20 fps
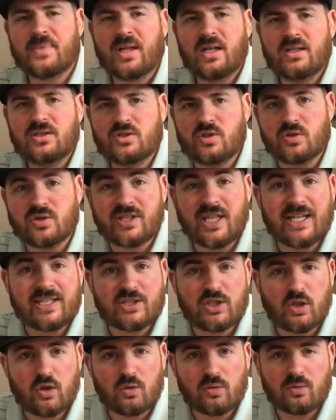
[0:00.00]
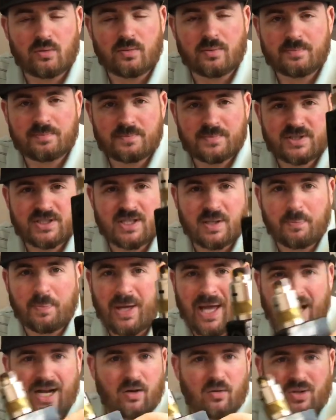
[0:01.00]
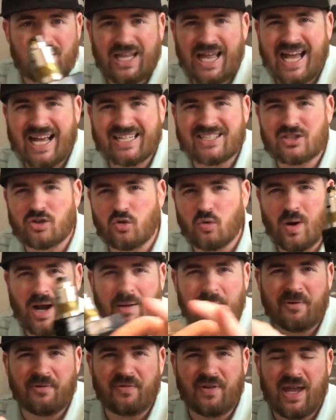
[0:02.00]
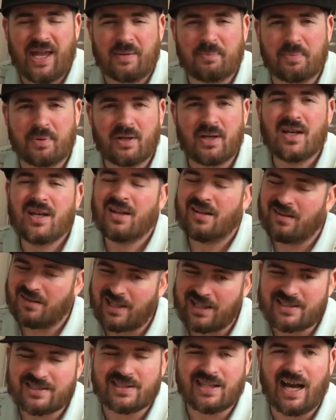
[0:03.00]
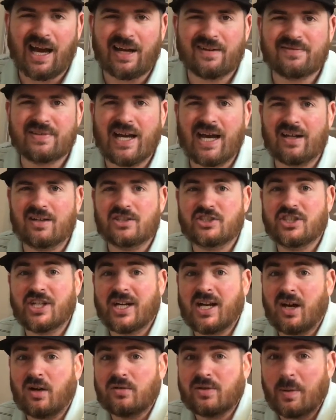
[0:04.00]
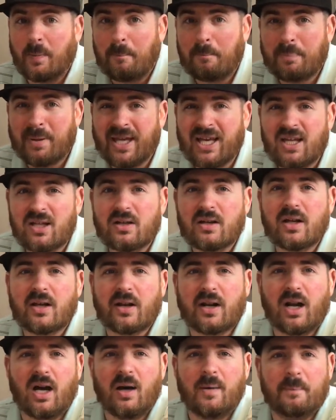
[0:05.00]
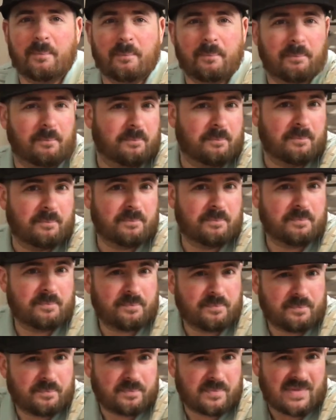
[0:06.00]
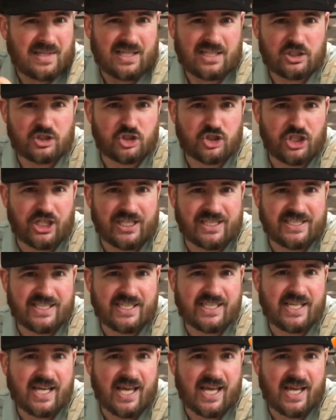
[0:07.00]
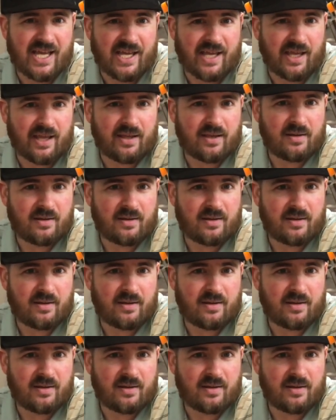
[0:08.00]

So stay tuned. Sit back, relax, grab a vape, Let's dive down and check out the Pilgrim GTA.